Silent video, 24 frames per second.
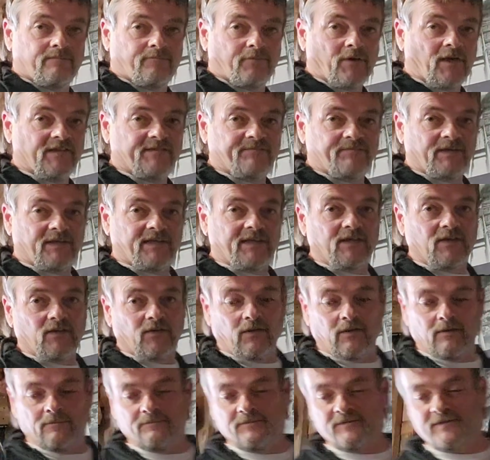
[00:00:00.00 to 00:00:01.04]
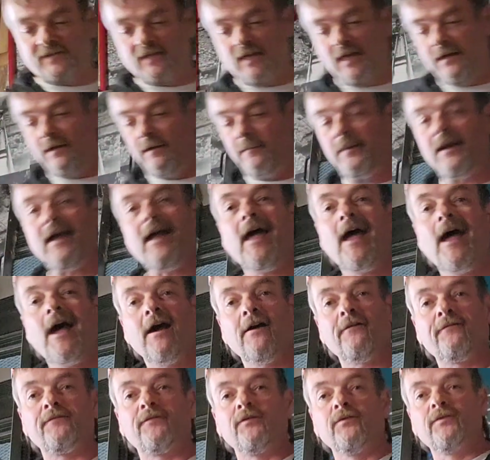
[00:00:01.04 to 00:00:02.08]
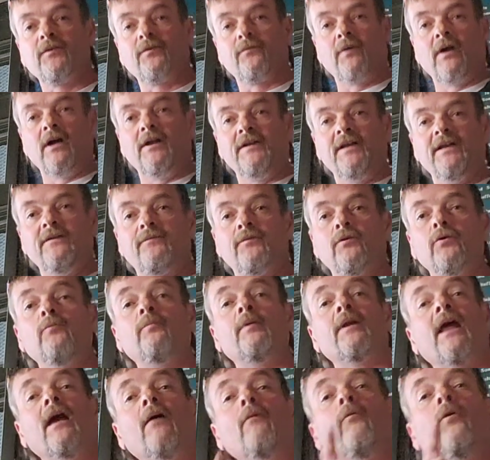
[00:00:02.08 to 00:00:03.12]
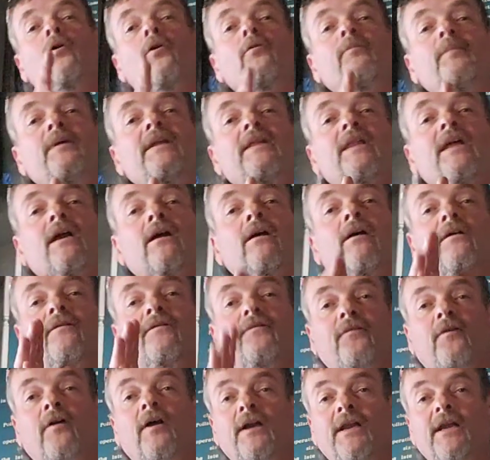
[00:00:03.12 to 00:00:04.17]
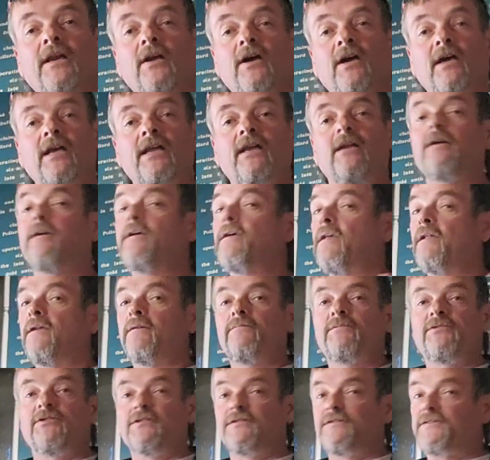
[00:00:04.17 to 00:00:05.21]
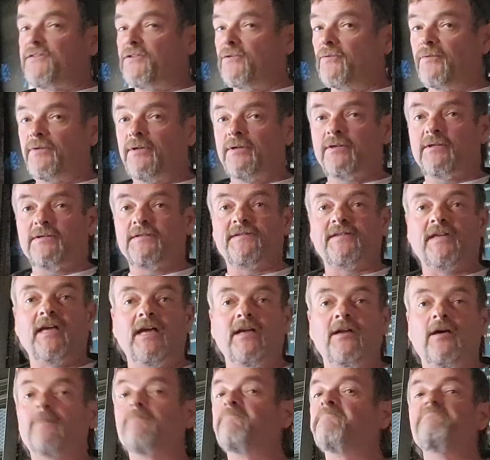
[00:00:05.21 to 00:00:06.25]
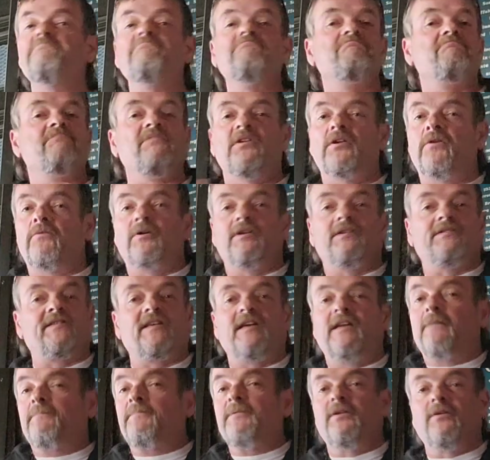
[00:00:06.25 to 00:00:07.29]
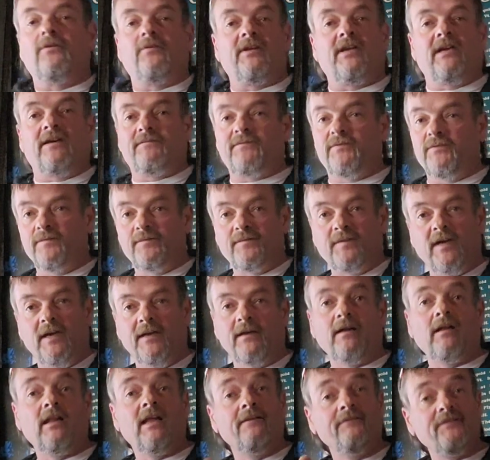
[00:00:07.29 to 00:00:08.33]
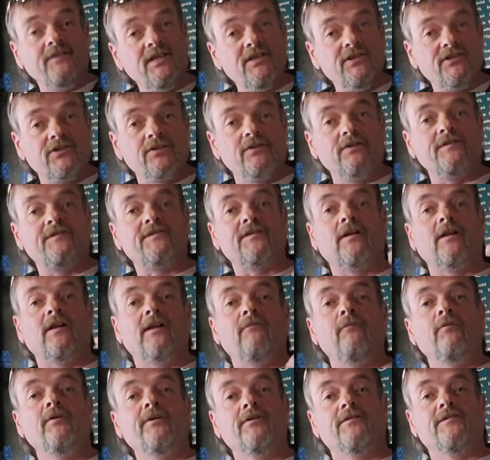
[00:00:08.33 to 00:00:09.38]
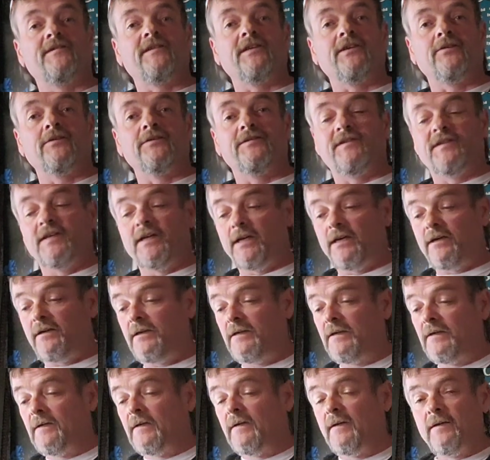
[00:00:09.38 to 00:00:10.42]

Prospecting Club sign up after the rendezvous, but I will be there on Friday night just doing a sign up. You don't want to sign up, you don't have to. Fine. I'll have t-shirts, I'll have window stickers there.